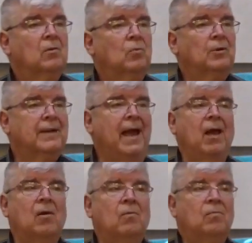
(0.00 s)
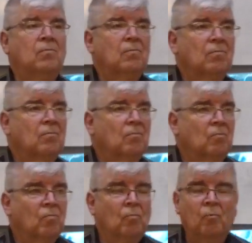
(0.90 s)
Well, now
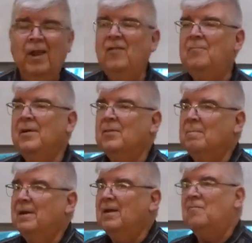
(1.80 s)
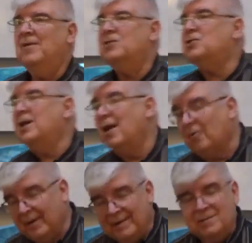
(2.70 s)
we've been the
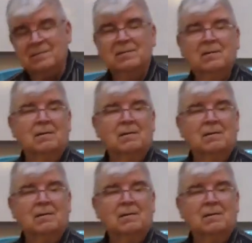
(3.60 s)
beneficiaries